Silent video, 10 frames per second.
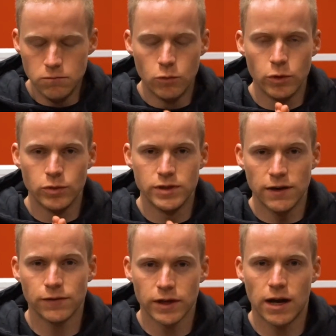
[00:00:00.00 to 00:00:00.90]
We will
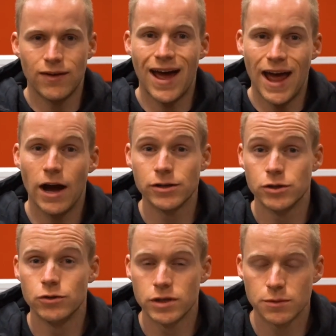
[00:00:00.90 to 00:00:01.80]
definitely cover how to
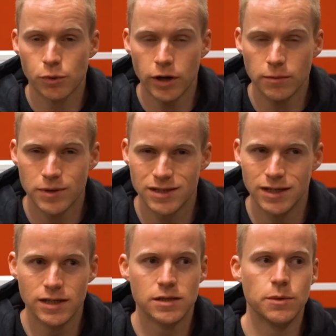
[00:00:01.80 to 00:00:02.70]
use this product because it
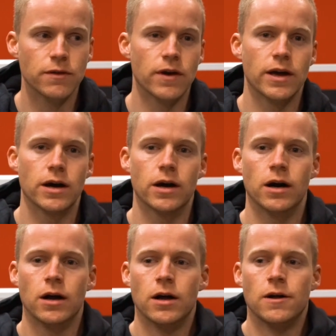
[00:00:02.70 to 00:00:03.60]
is a bit of
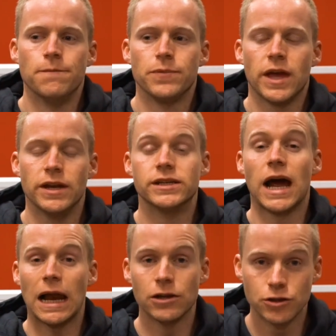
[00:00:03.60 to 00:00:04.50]
an
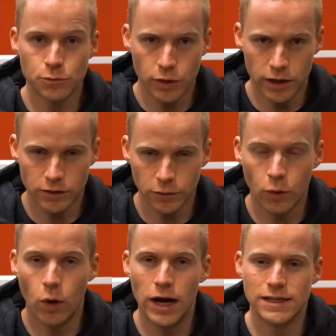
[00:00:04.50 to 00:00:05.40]
intelligent product that
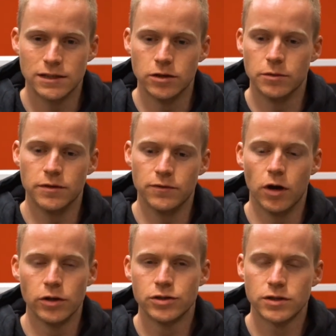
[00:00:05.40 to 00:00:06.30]
requires a little bit of
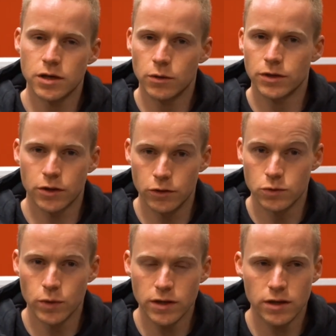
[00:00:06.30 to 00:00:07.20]
knowledge and so on that goes
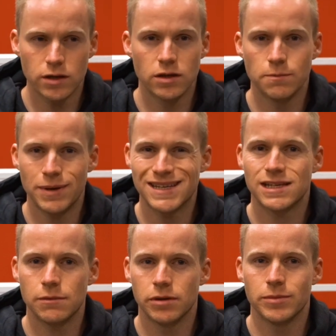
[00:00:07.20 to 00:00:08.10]
with it in the
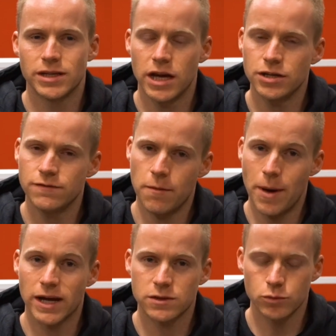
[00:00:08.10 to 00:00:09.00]
best implementation for
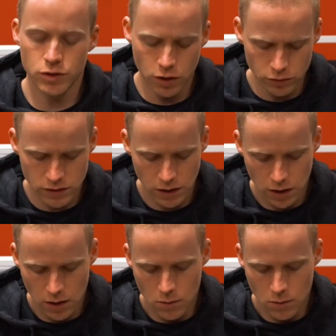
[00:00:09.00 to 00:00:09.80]
maximum results.